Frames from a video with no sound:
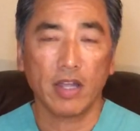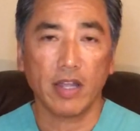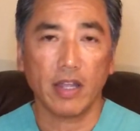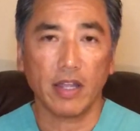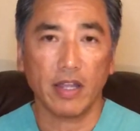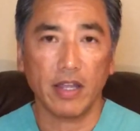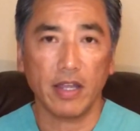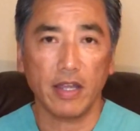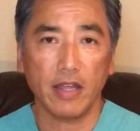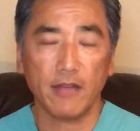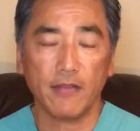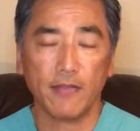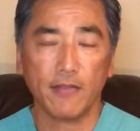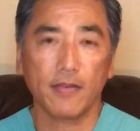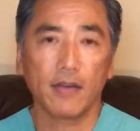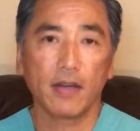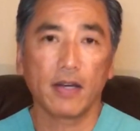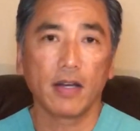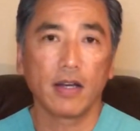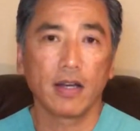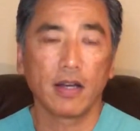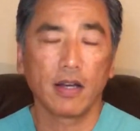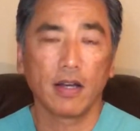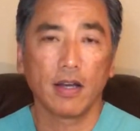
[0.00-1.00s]
if
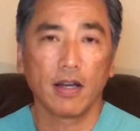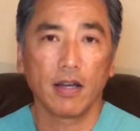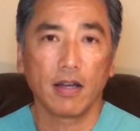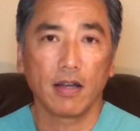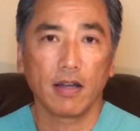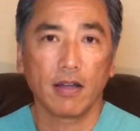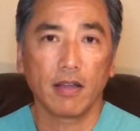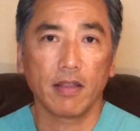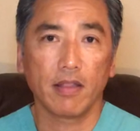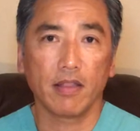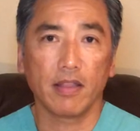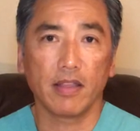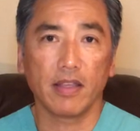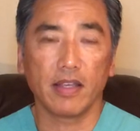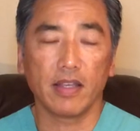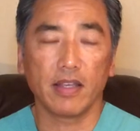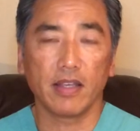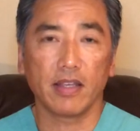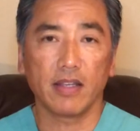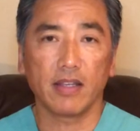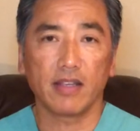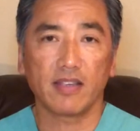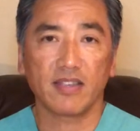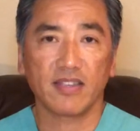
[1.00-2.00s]

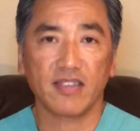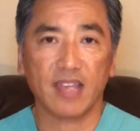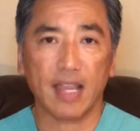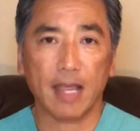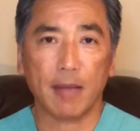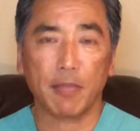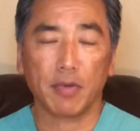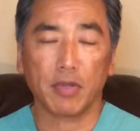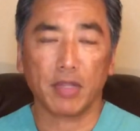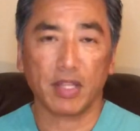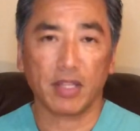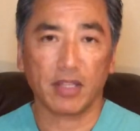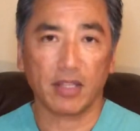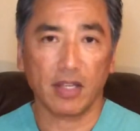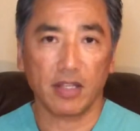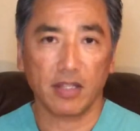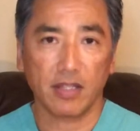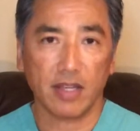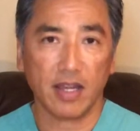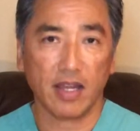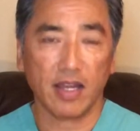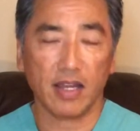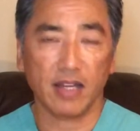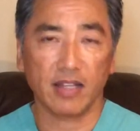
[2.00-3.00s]
the sample that they
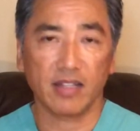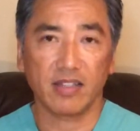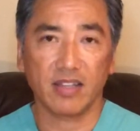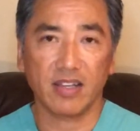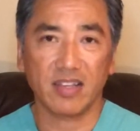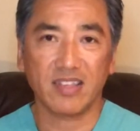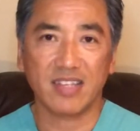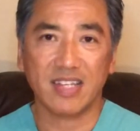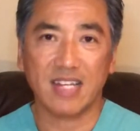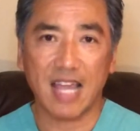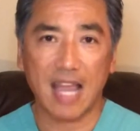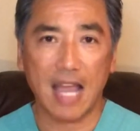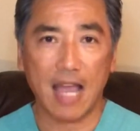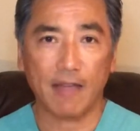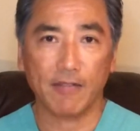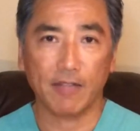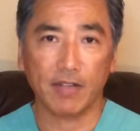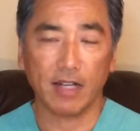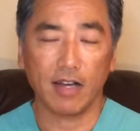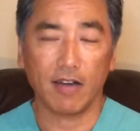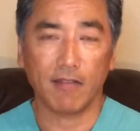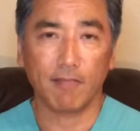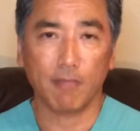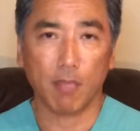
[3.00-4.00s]
take doesn't have
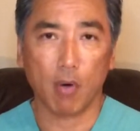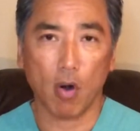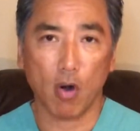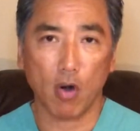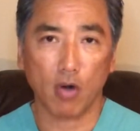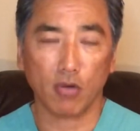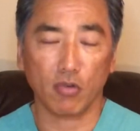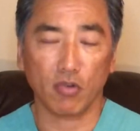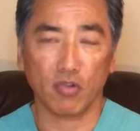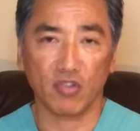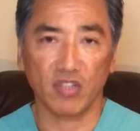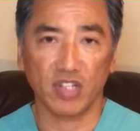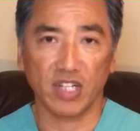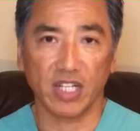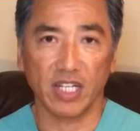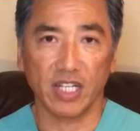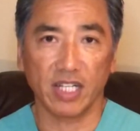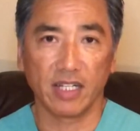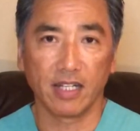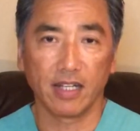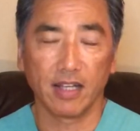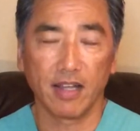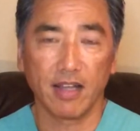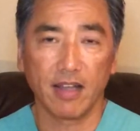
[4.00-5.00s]
enough particles in it,
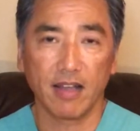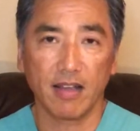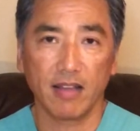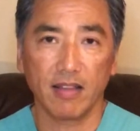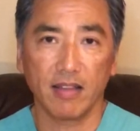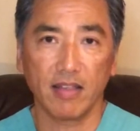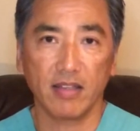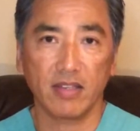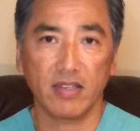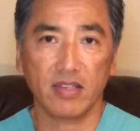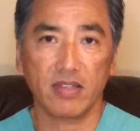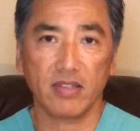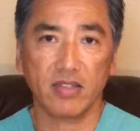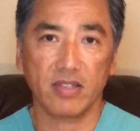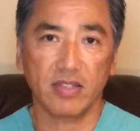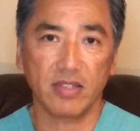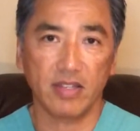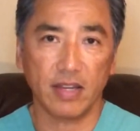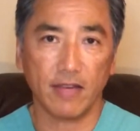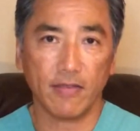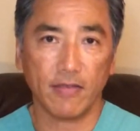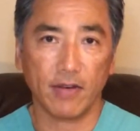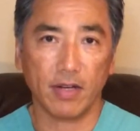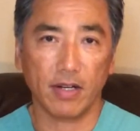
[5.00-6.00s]
this is
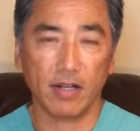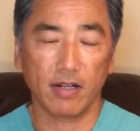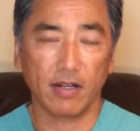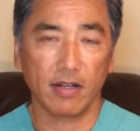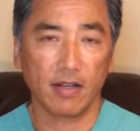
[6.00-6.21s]
different